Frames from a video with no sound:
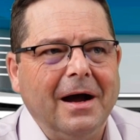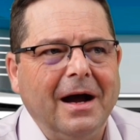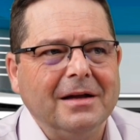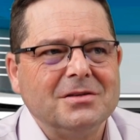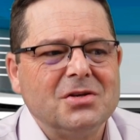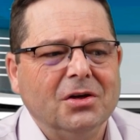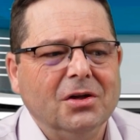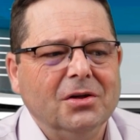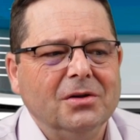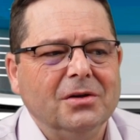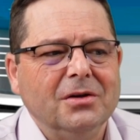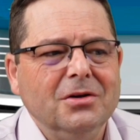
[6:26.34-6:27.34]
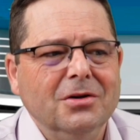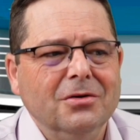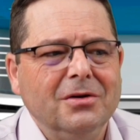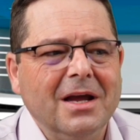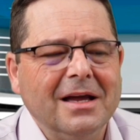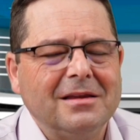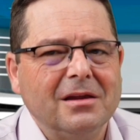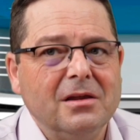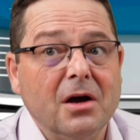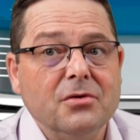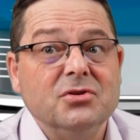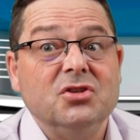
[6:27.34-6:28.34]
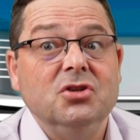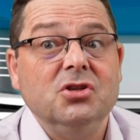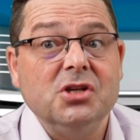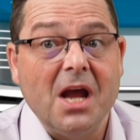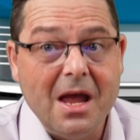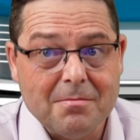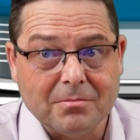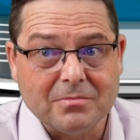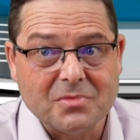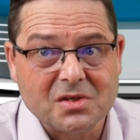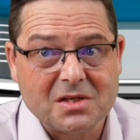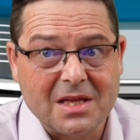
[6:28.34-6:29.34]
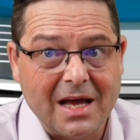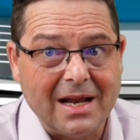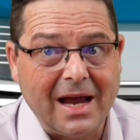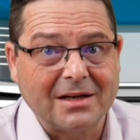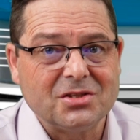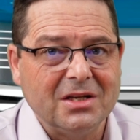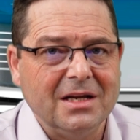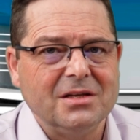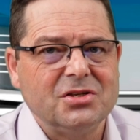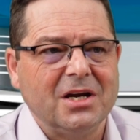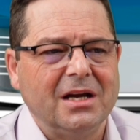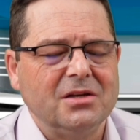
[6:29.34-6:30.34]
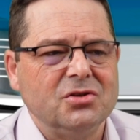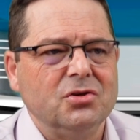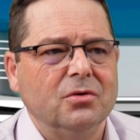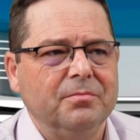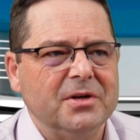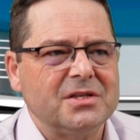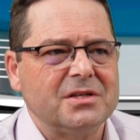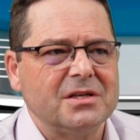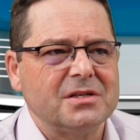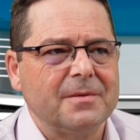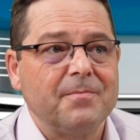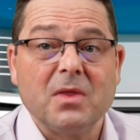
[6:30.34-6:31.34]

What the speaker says: until you get those gems that actually change your business.